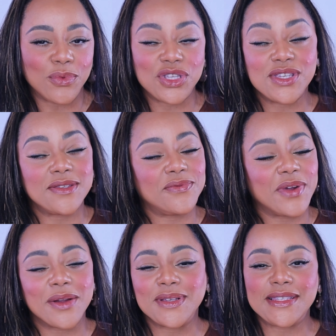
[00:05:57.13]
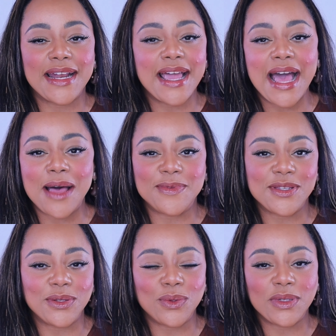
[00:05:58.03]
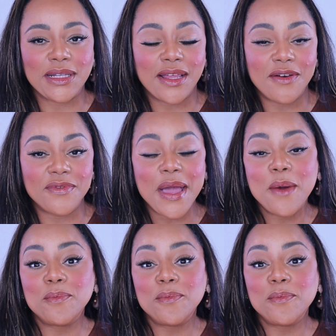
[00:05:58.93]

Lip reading: which is a fragrance that I absolutely love.